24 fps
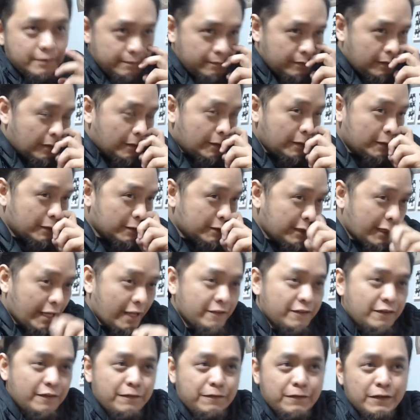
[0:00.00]
the
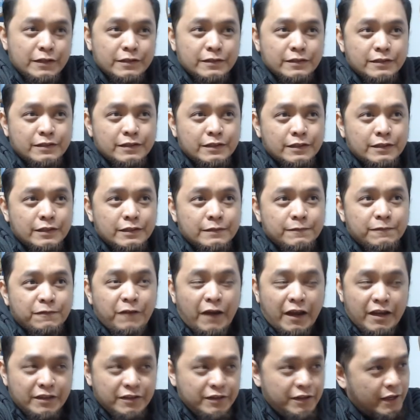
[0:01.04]
scientific uh,
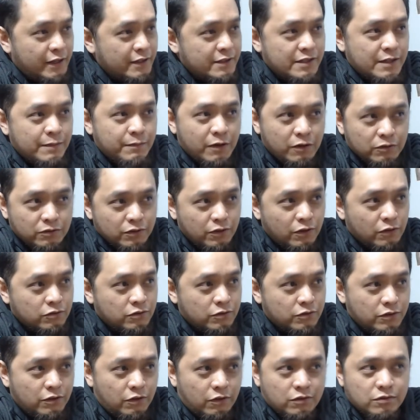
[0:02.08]
findings about Doctor
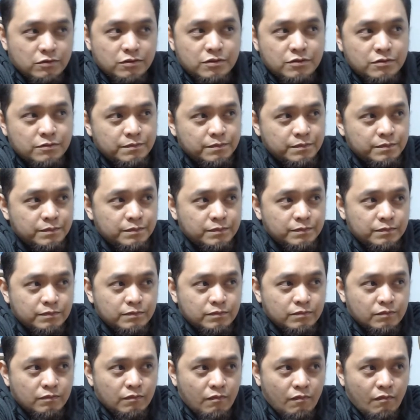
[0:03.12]
Dogs? Ah, you
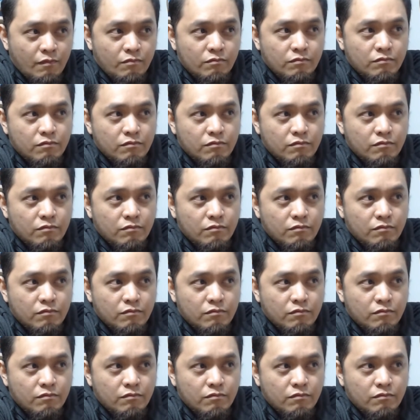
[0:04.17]
know, if